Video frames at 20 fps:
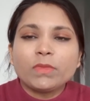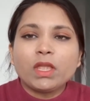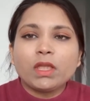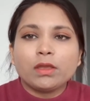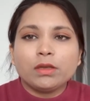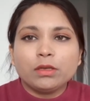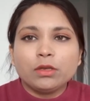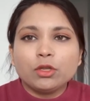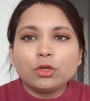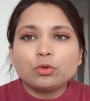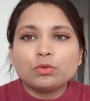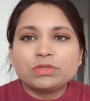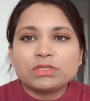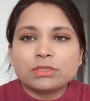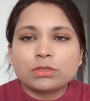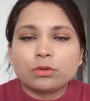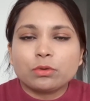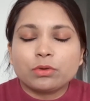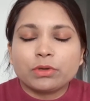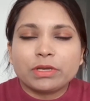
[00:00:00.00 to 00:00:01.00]
new
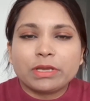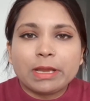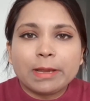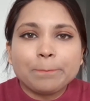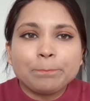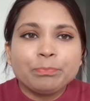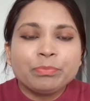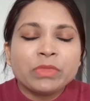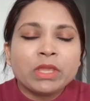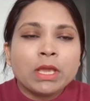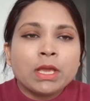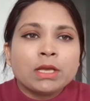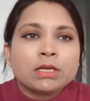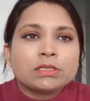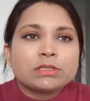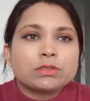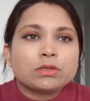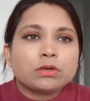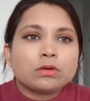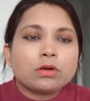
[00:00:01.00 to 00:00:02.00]
score. Yeah,
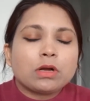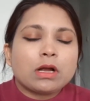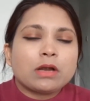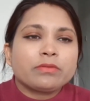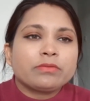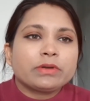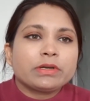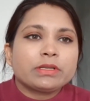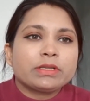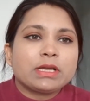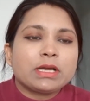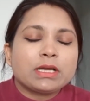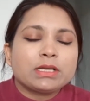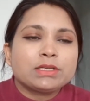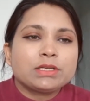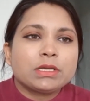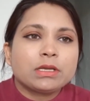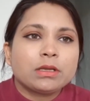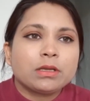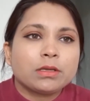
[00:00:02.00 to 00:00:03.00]
so after
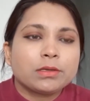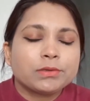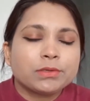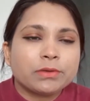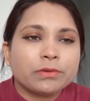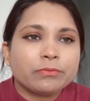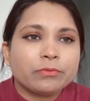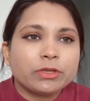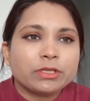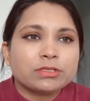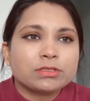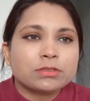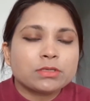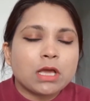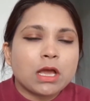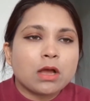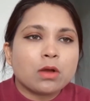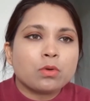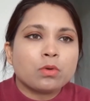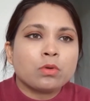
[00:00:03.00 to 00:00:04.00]
that, it's
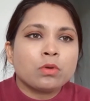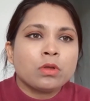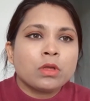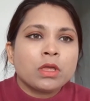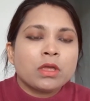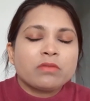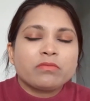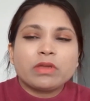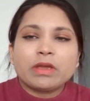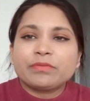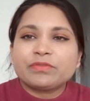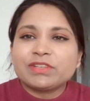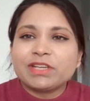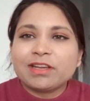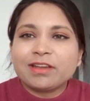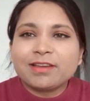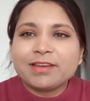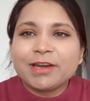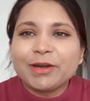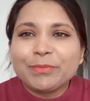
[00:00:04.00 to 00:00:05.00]
now we have
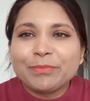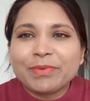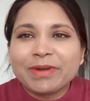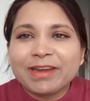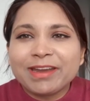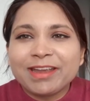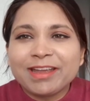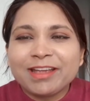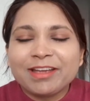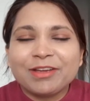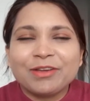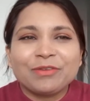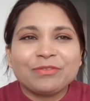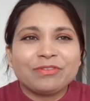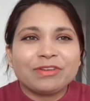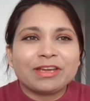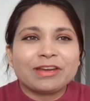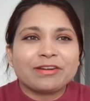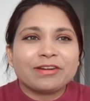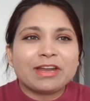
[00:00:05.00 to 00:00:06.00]
taken our break,
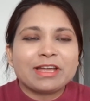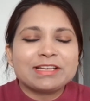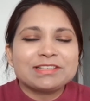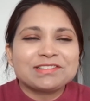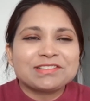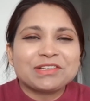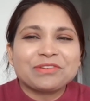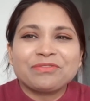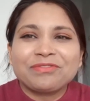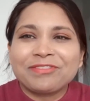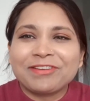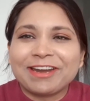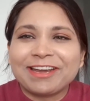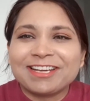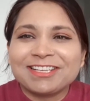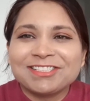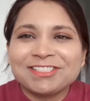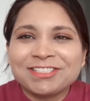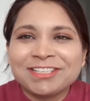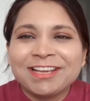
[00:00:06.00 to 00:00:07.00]
we are nice and
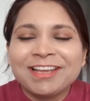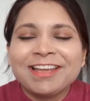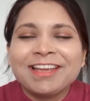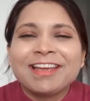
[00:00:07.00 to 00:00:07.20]
fresh.